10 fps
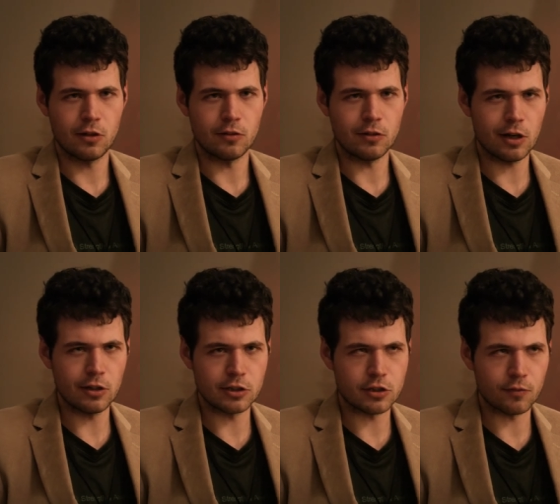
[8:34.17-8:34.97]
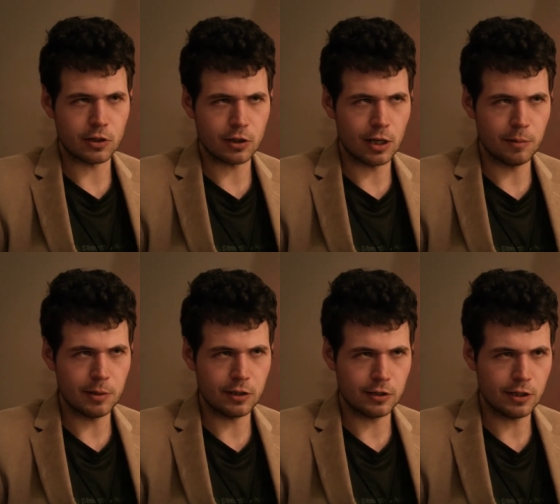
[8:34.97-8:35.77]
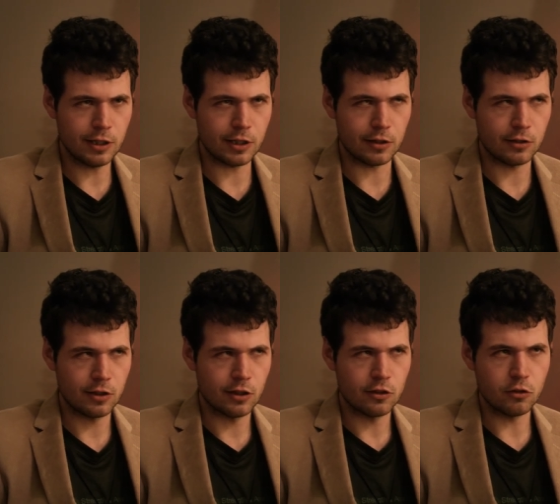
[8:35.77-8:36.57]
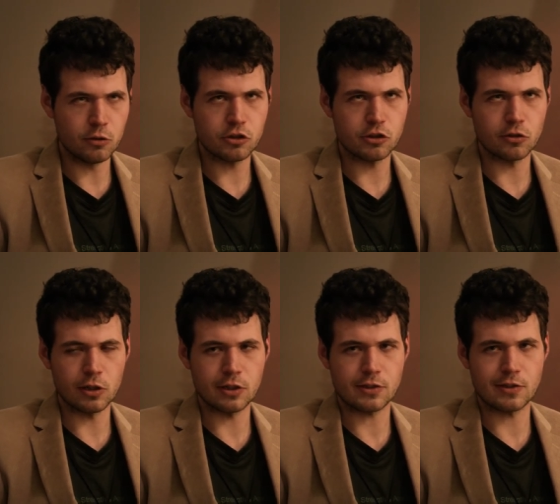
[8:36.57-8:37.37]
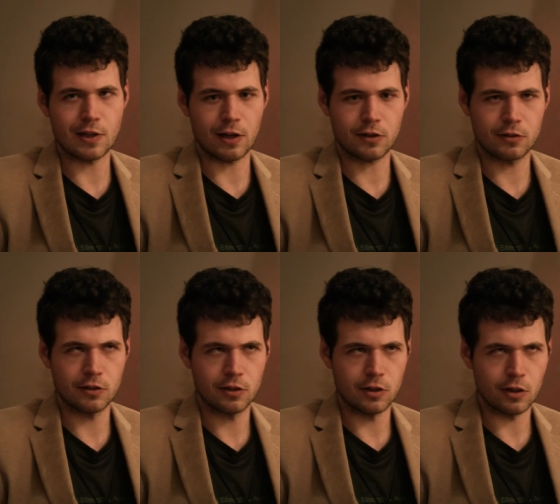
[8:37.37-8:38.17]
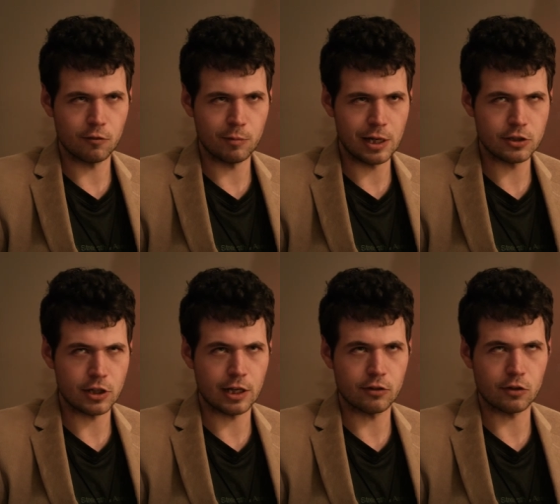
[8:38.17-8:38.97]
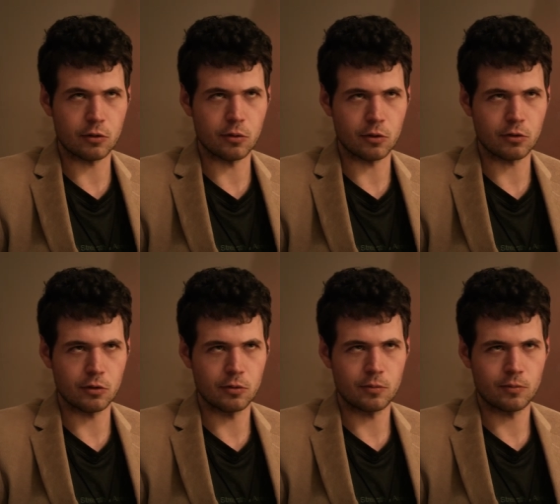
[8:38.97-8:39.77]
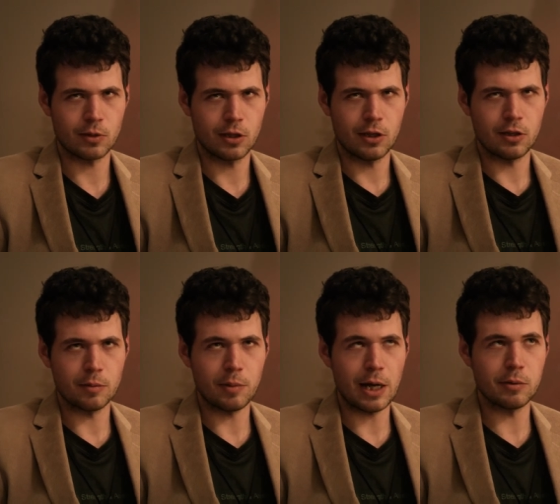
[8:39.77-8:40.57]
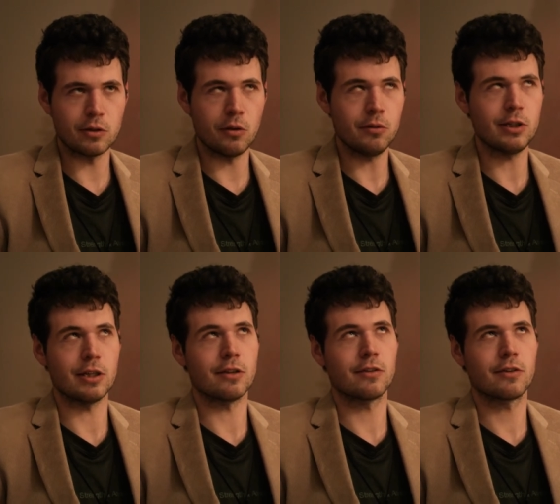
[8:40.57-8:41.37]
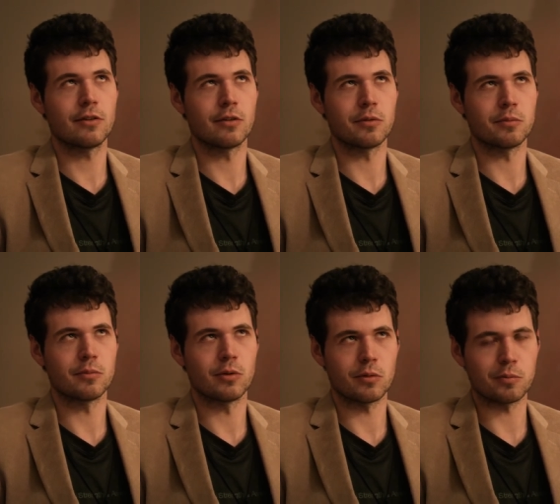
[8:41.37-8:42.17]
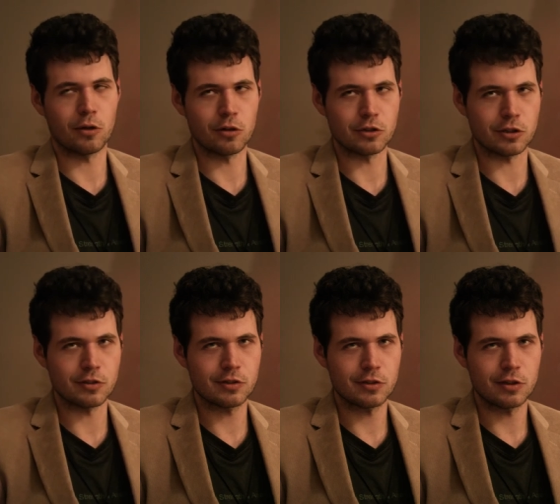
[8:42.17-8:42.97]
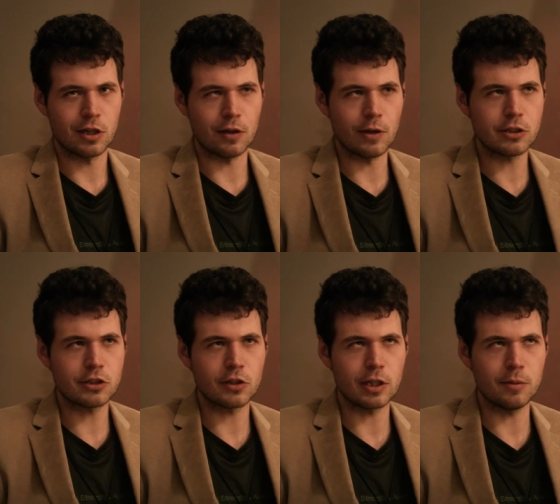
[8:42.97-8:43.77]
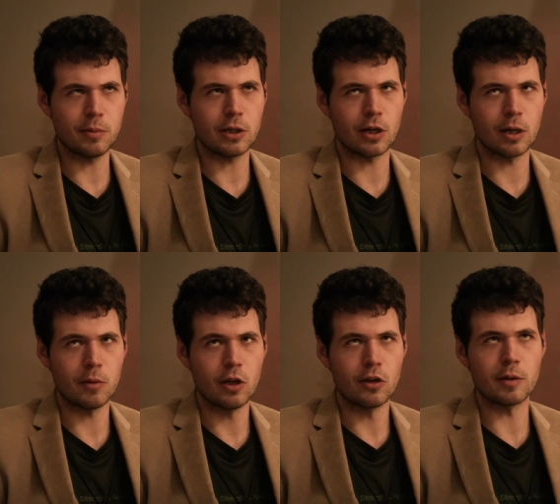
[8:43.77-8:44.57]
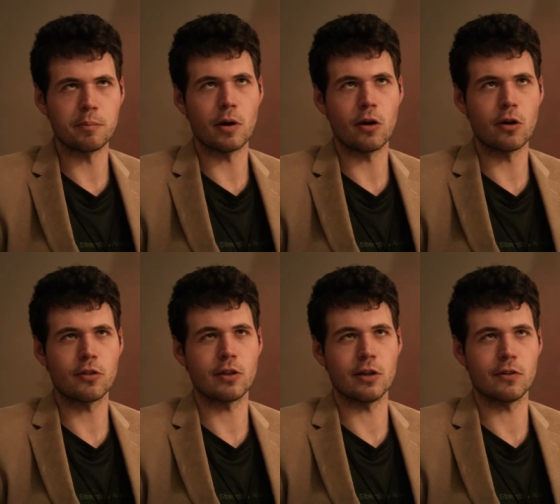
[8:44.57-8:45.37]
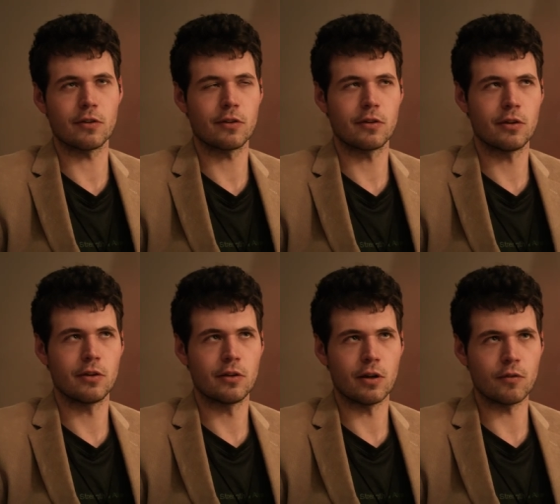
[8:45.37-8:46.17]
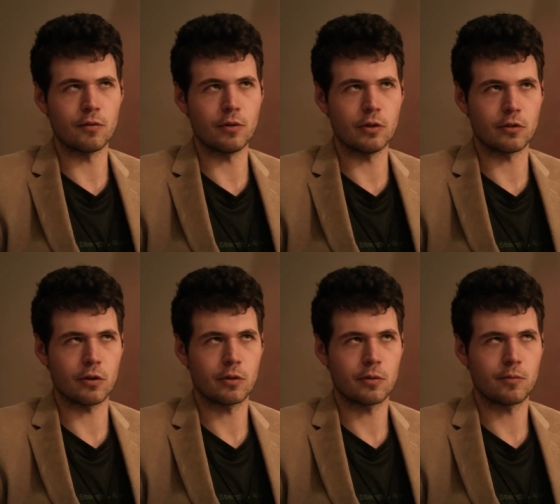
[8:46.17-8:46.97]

knowledge of the coming king to a certain sect of magi at the court. The Babylonians, or Persians, eventually become the Parthians of the future.